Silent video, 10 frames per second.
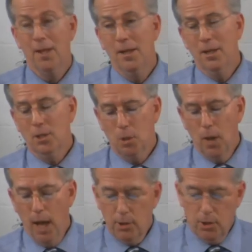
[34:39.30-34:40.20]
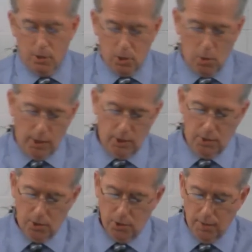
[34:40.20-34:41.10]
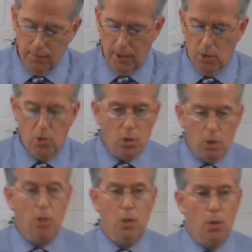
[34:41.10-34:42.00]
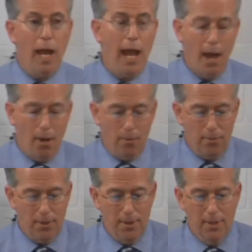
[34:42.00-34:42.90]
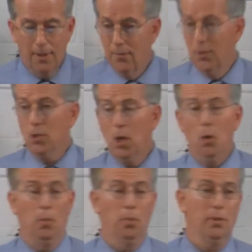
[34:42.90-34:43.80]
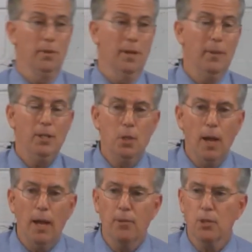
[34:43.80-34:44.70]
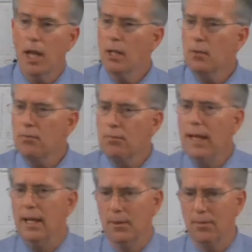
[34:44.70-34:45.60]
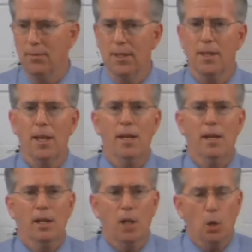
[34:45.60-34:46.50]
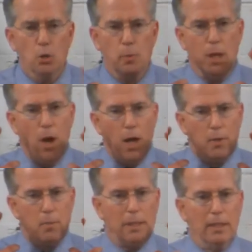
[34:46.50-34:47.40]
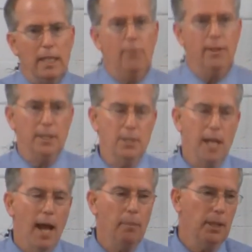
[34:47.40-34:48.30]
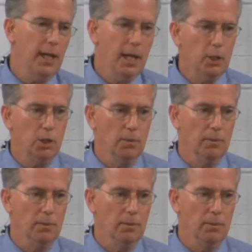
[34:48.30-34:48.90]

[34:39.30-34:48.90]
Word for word: So I'll ask you this question this evening Do you have this hope? I mean, do you have this kind of faith that goes beyond believing to application?